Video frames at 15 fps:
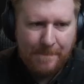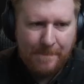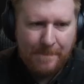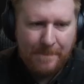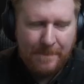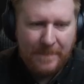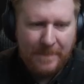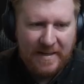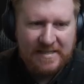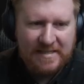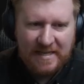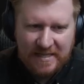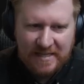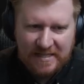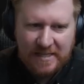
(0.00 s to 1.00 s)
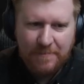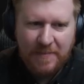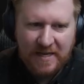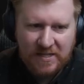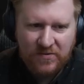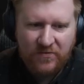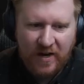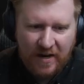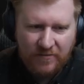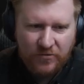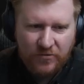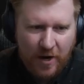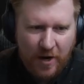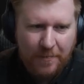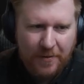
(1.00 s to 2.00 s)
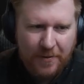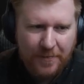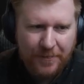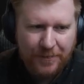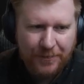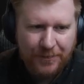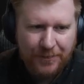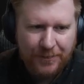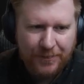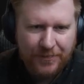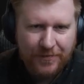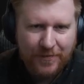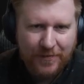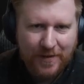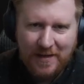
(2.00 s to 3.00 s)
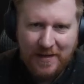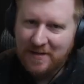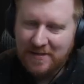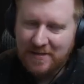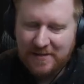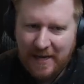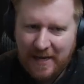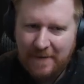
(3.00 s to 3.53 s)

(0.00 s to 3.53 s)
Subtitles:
Is this the best 5-drop in the set?